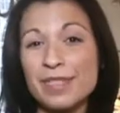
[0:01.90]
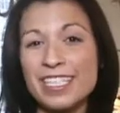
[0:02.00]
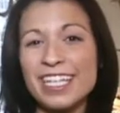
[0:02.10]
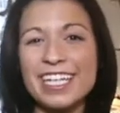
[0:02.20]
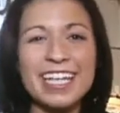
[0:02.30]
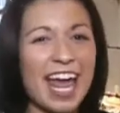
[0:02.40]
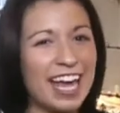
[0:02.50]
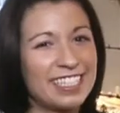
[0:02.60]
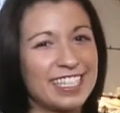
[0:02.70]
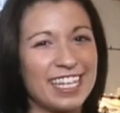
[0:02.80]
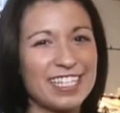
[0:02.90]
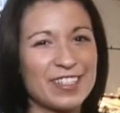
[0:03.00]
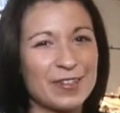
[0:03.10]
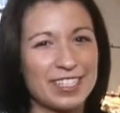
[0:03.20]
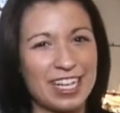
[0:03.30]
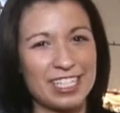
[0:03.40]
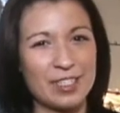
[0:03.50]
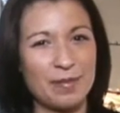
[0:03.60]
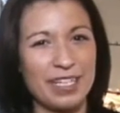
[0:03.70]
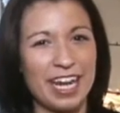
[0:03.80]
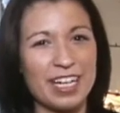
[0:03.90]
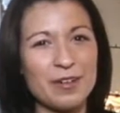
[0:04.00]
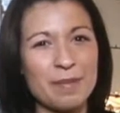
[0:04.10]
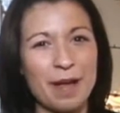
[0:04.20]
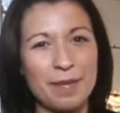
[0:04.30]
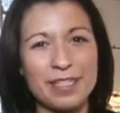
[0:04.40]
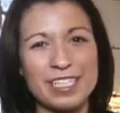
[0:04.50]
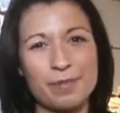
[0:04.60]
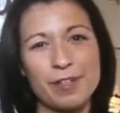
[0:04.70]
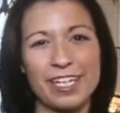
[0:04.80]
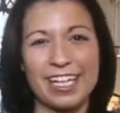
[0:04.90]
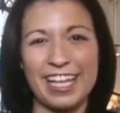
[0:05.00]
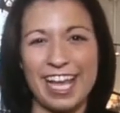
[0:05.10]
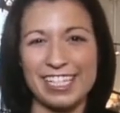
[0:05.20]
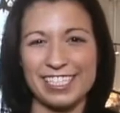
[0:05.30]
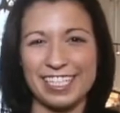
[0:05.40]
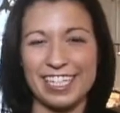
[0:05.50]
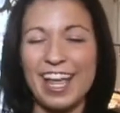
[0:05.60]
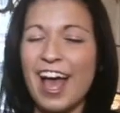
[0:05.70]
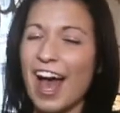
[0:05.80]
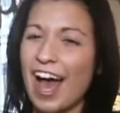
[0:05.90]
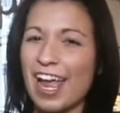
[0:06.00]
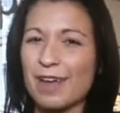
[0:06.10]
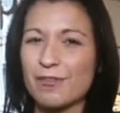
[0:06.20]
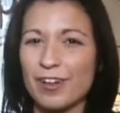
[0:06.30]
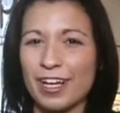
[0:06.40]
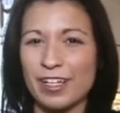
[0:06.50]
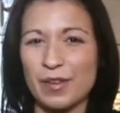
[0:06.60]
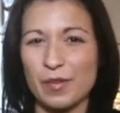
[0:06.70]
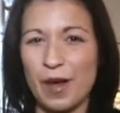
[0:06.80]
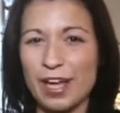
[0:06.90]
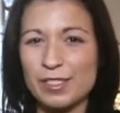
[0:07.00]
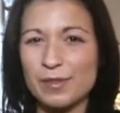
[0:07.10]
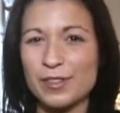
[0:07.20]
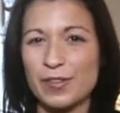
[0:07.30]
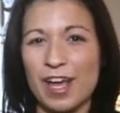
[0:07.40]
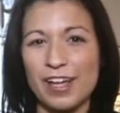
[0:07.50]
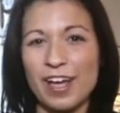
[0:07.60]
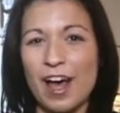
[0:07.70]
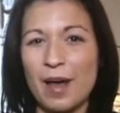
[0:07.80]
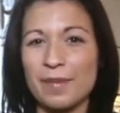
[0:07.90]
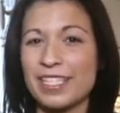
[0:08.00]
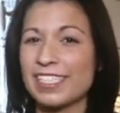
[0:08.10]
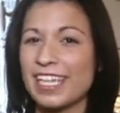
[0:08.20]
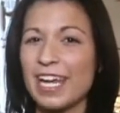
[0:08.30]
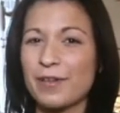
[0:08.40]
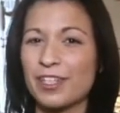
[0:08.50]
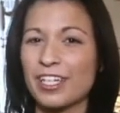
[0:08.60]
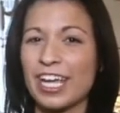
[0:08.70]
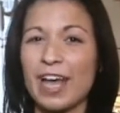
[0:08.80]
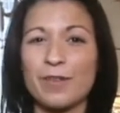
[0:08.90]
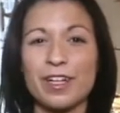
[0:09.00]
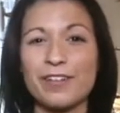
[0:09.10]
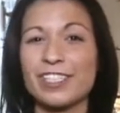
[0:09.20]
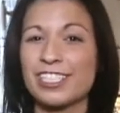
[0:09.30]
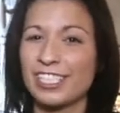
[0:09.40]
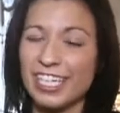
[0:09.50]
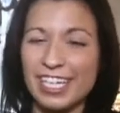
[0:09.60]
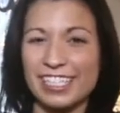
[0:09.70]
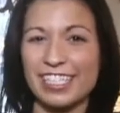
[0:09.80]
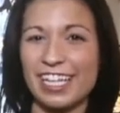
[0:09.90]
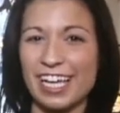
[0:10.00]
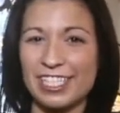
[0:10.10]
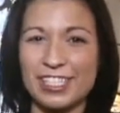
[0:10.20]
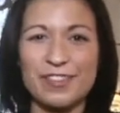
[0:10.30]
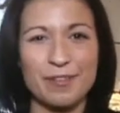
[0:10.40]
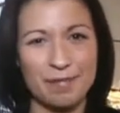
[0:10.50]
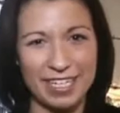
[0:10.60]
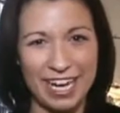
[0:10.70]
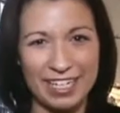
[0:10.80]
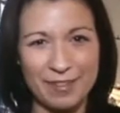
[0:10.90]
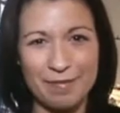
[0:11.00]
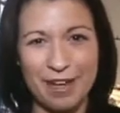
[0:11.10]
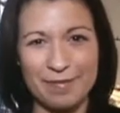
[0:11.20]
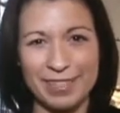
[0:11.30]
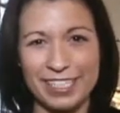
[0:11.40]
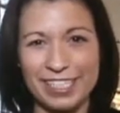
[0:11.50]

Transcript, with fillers: Kneen adds his own touch to Banana Republic's spring collection. Hi, I'm Veronica with WatchMojo.com, and today we're looking at one of the chicest collections from Banana Republic.